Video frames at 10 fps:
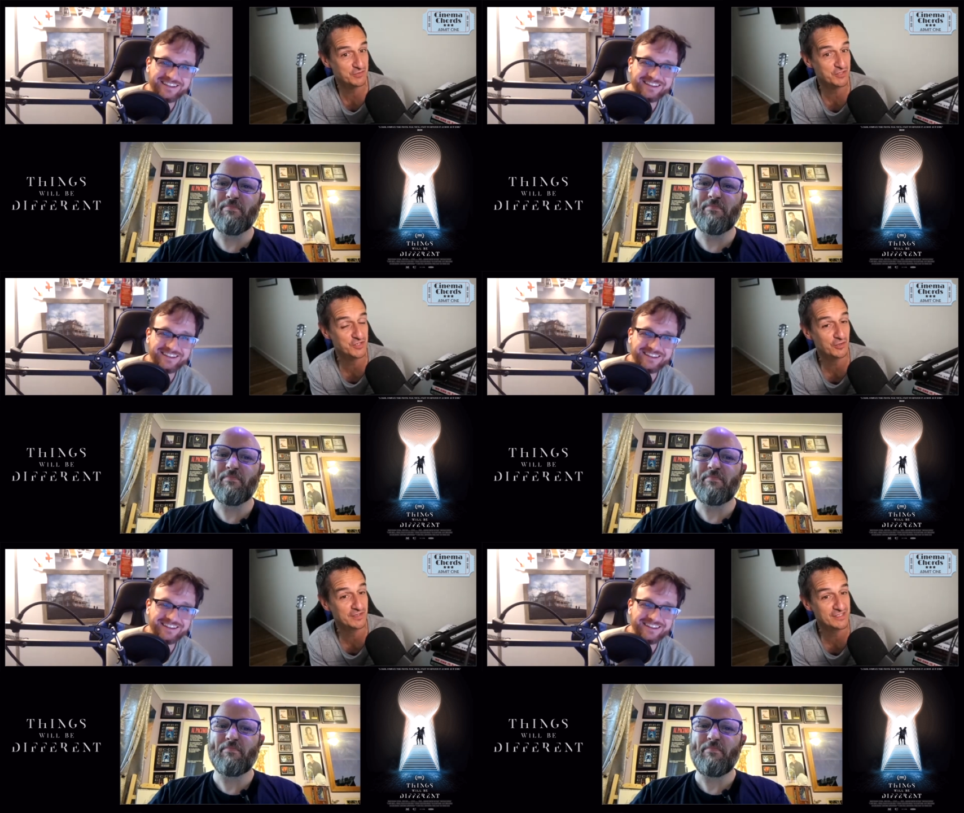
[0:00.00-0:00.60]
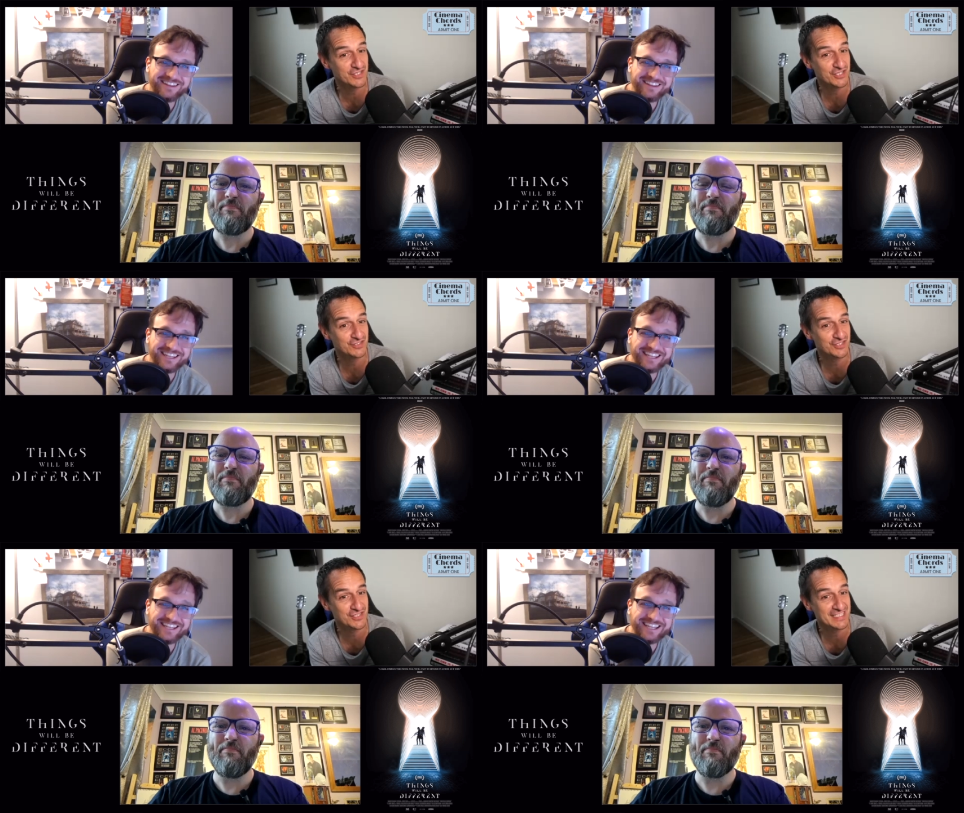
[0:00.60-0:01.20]
Speaker 1: you told this to you,
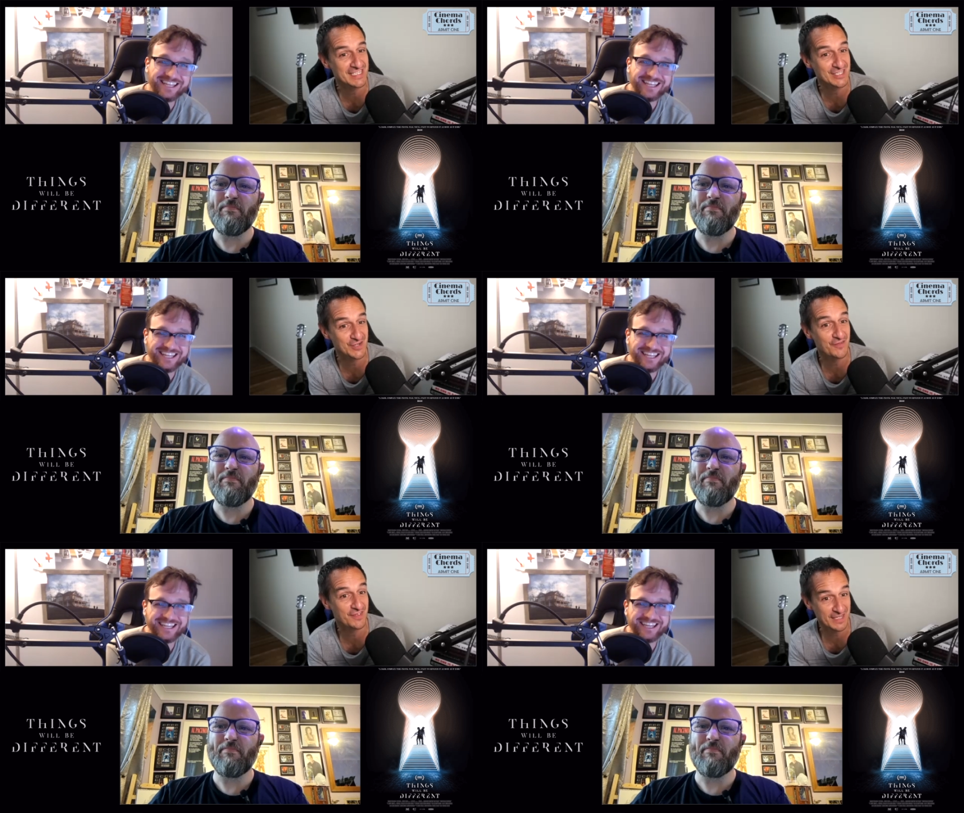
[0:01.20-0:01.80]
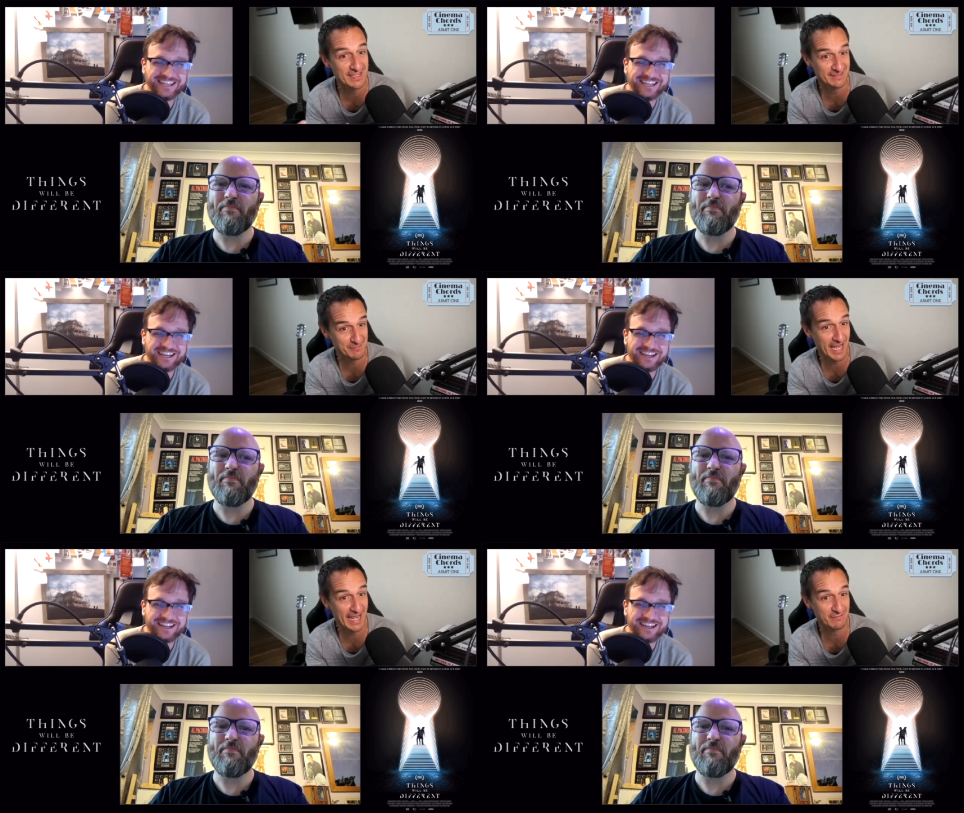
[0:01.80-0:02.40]
to your sister now that it,
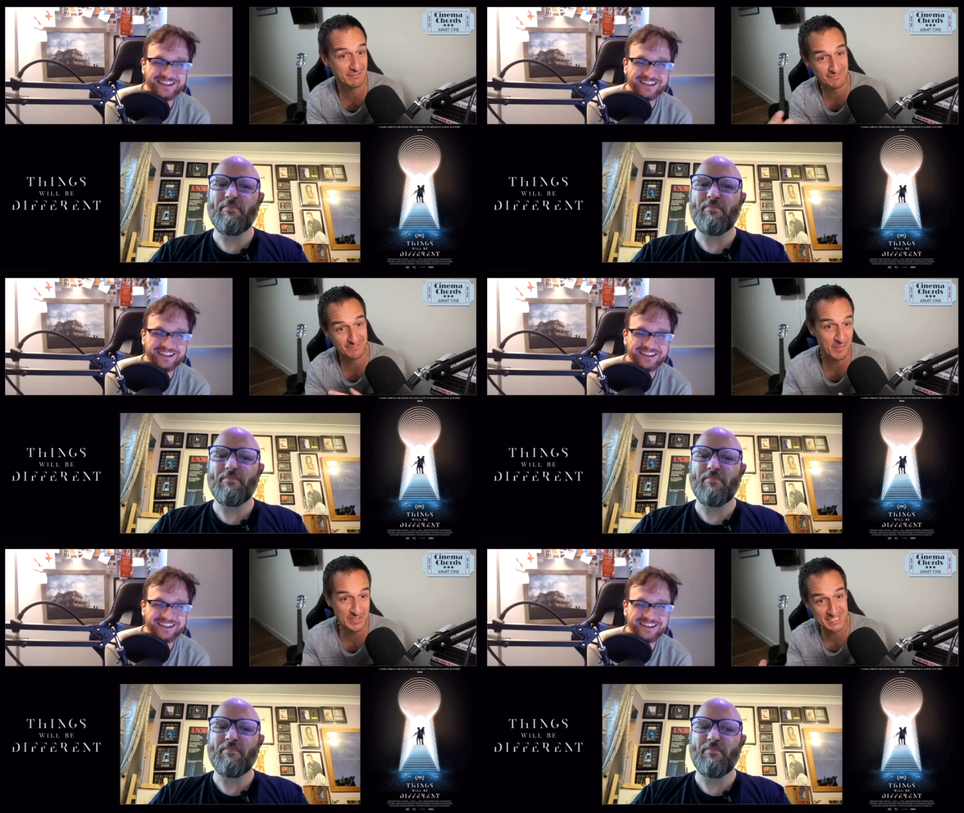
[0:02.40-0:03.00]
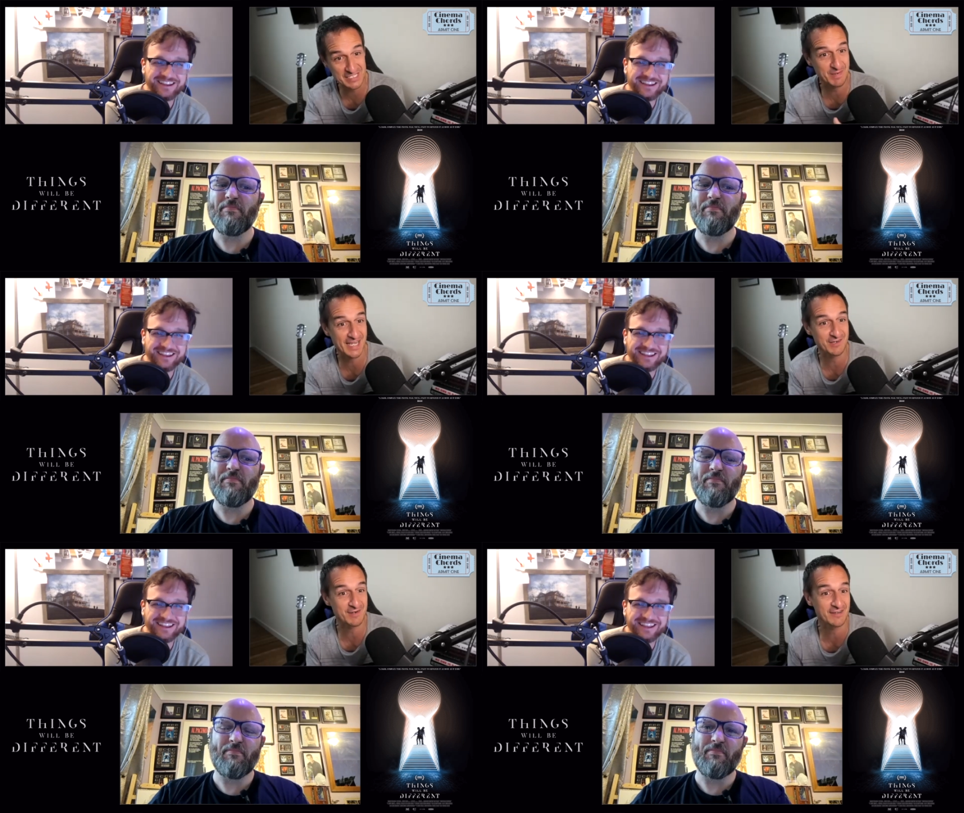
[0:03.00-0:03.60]
it kind of was
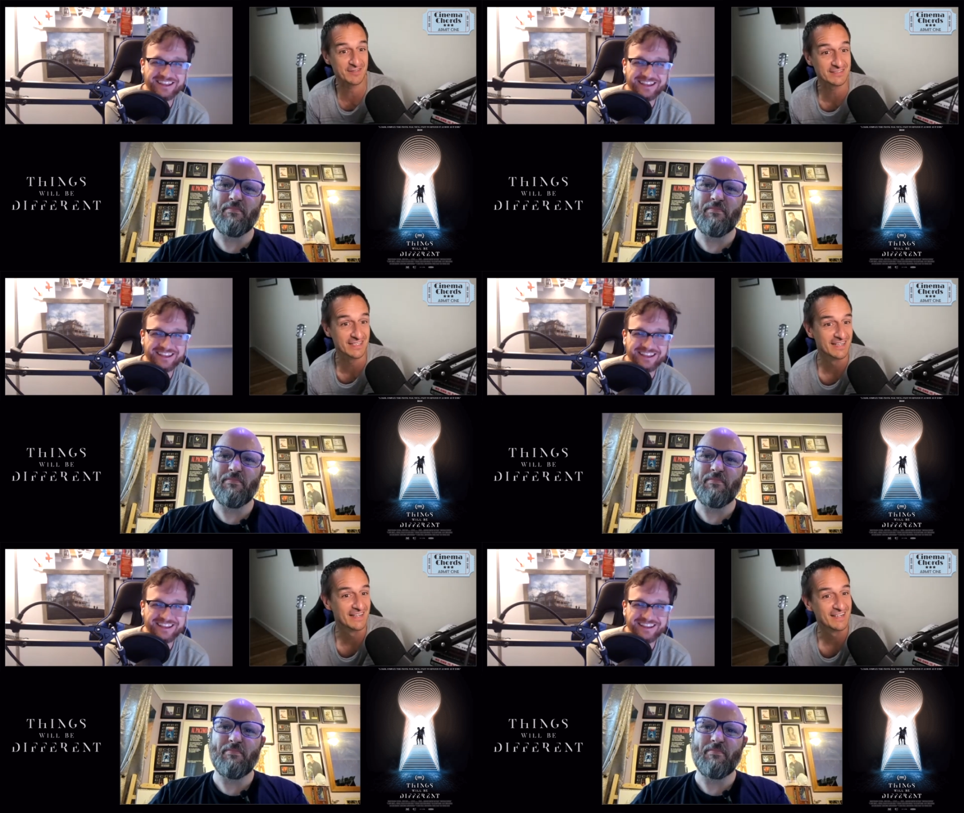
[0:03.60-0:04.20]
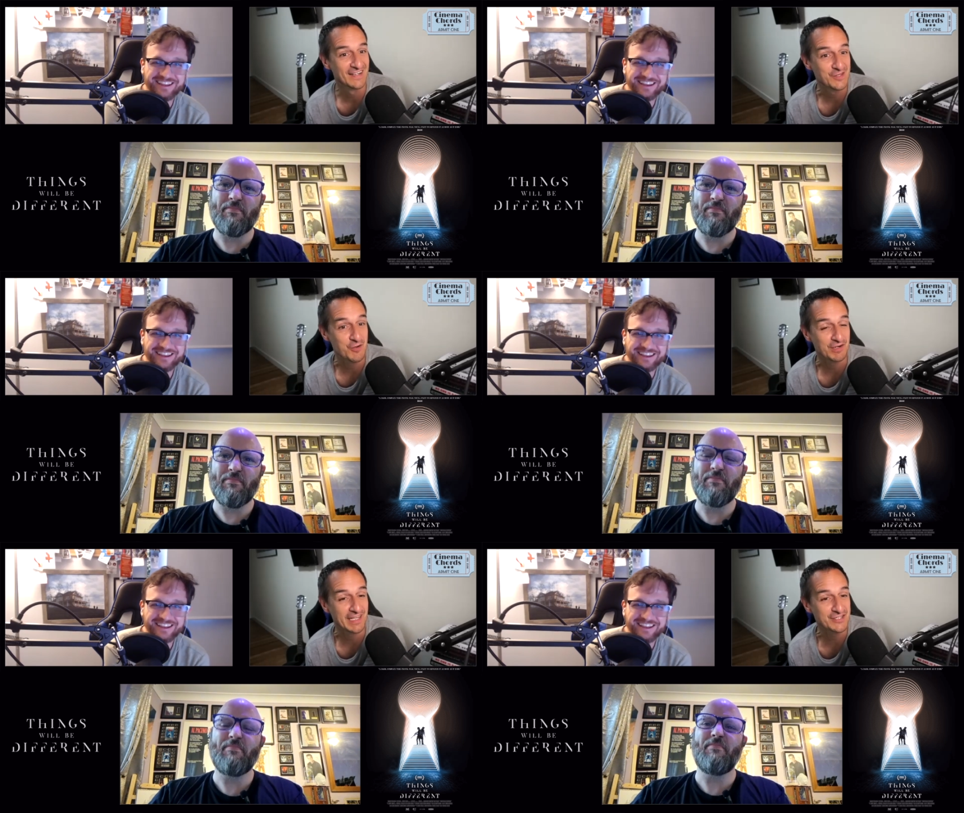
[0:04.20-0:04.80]
inspired around
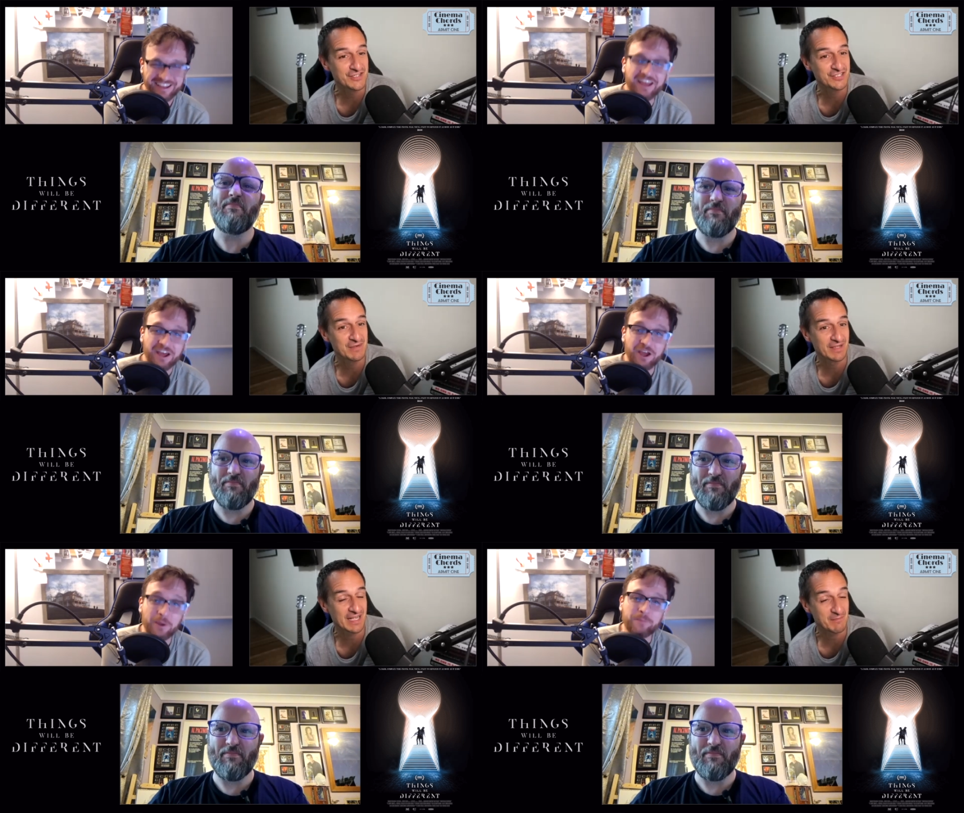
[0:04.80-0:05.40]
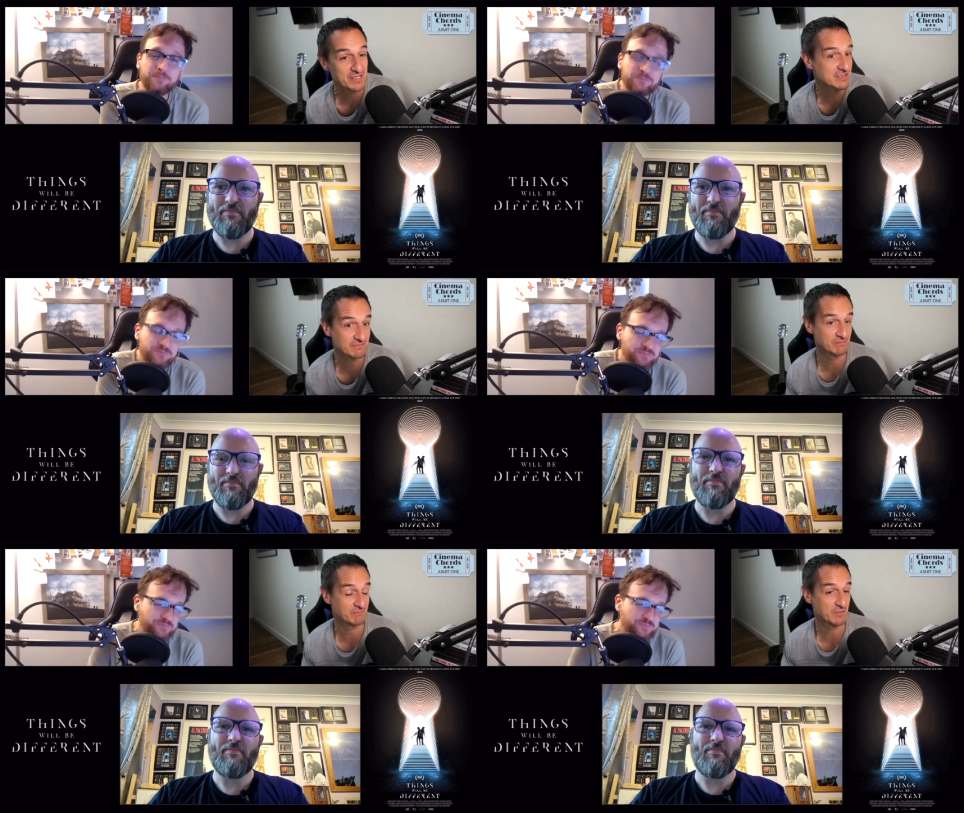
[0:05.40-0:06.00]
your relationship, and it must
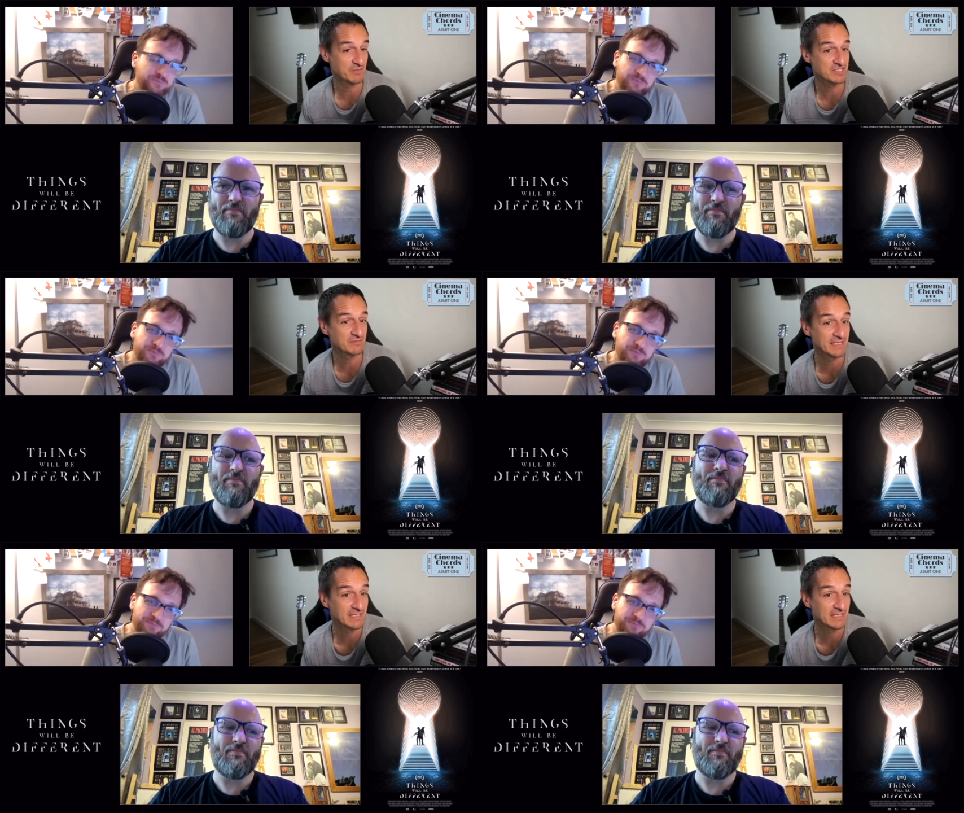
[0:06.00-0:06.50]
have you must have built